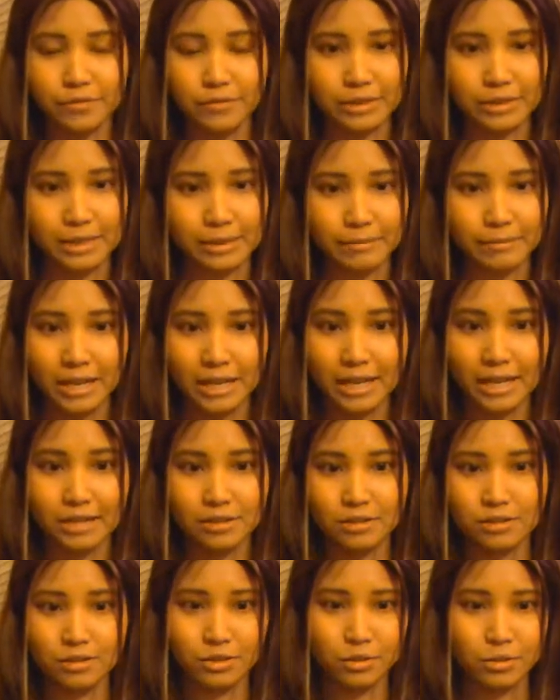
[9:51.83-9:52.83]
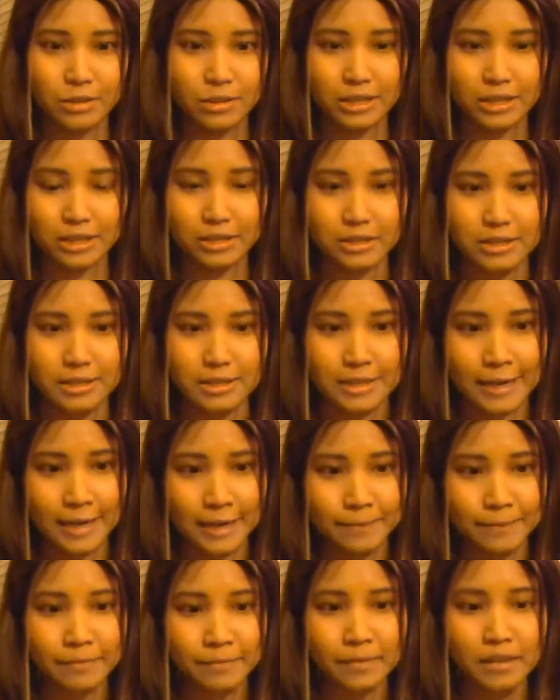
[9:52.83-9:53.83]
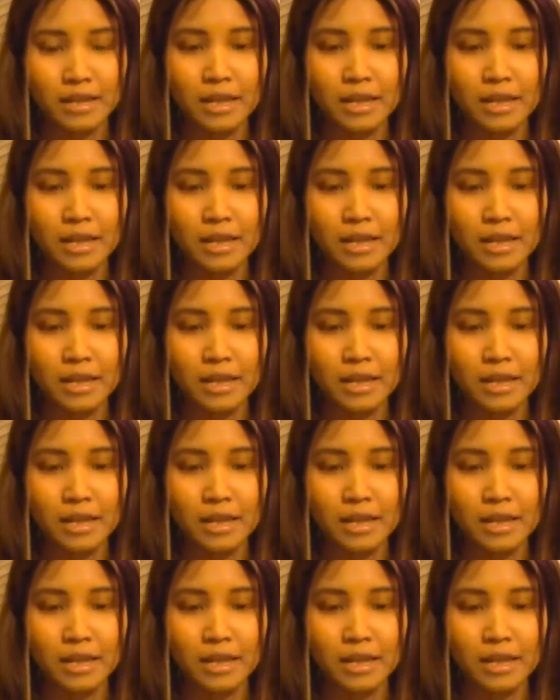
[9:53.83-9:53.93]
for them, and I totally understand.